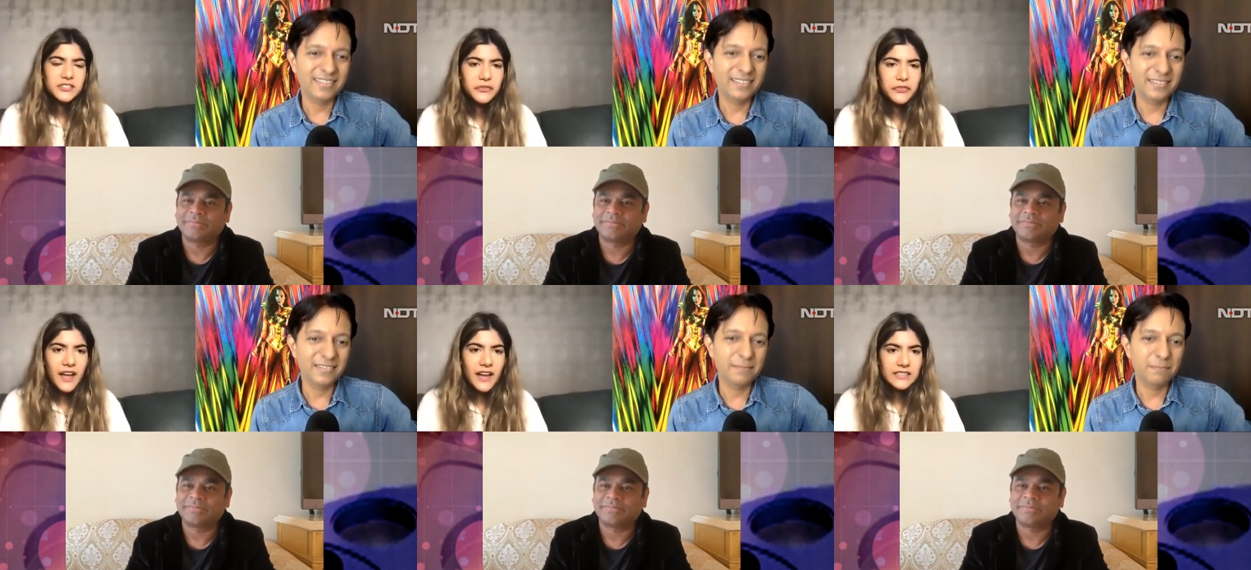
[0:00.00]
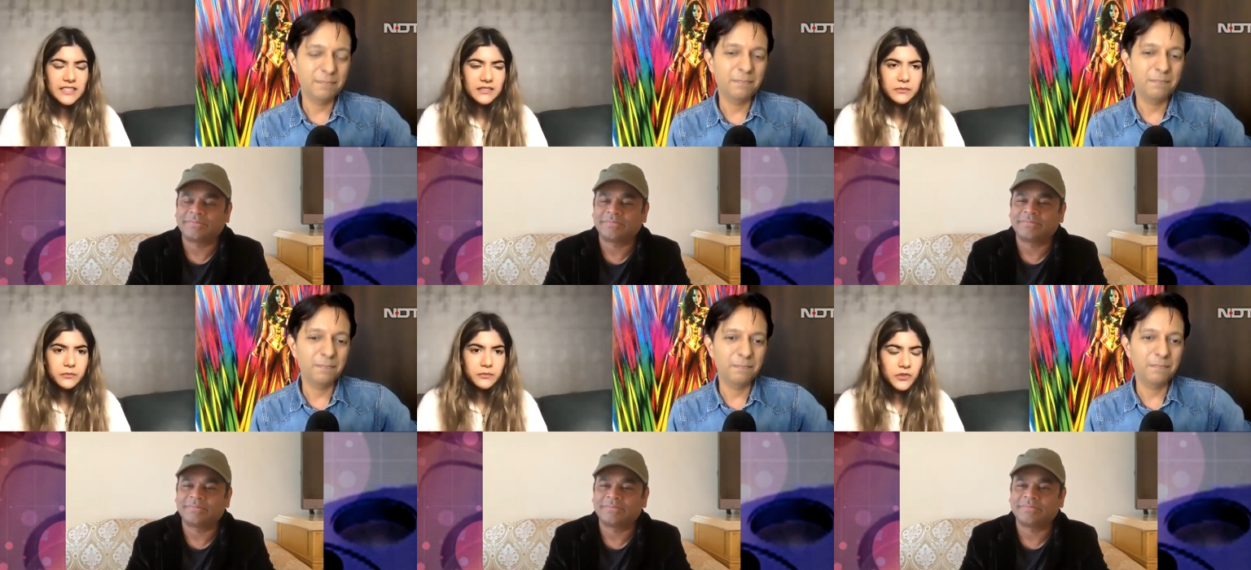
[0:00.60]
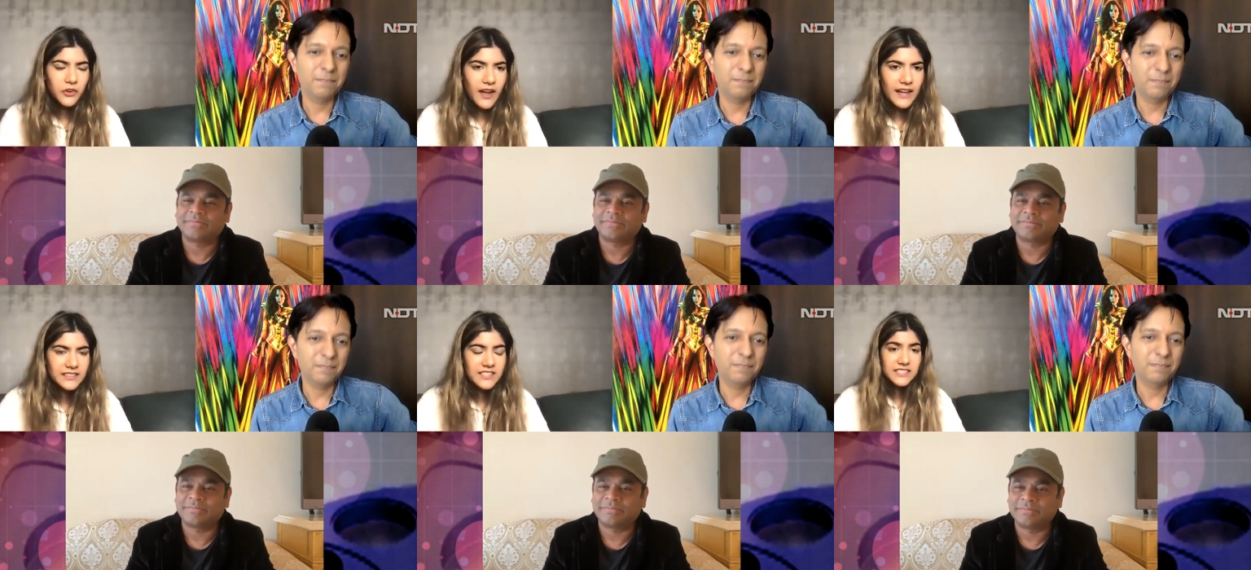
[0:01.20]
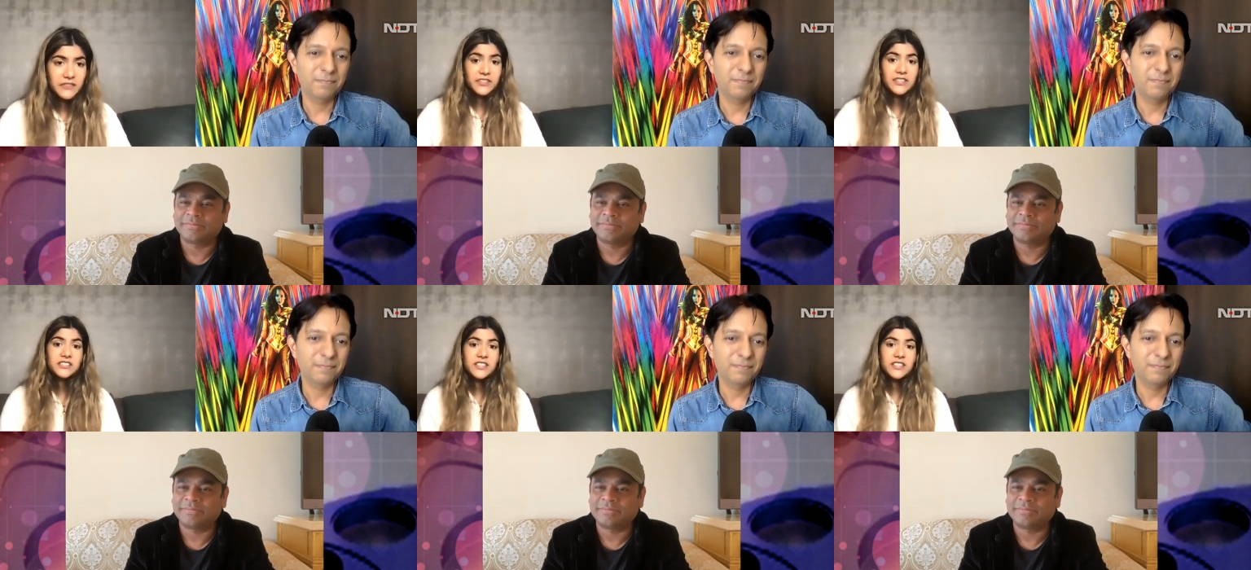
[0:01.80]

Speaker 1: the fact that you know athletes have reached